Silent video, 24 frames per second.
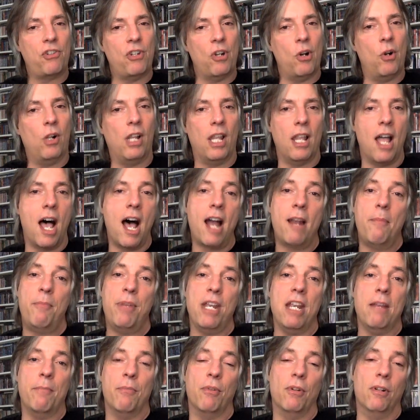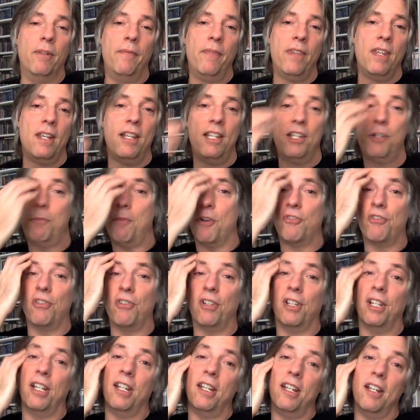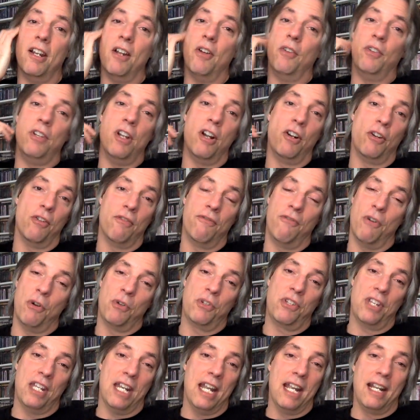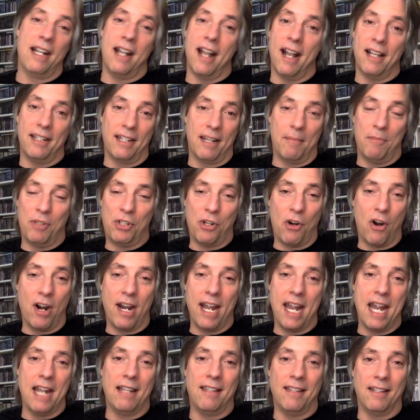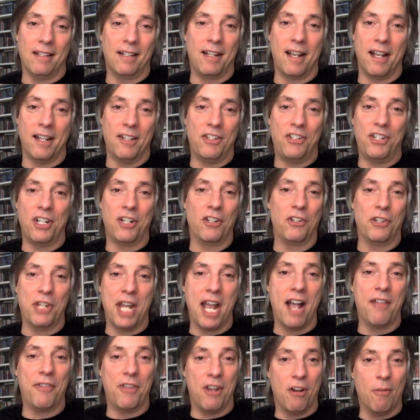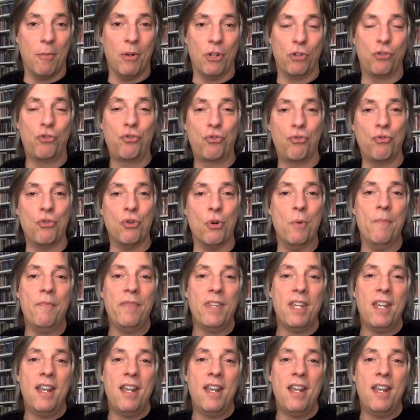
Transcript: You know, a lot of people, especially, you know, younger folks today, guys, I'm sorry, I hate to kind of single you out there, but it's true,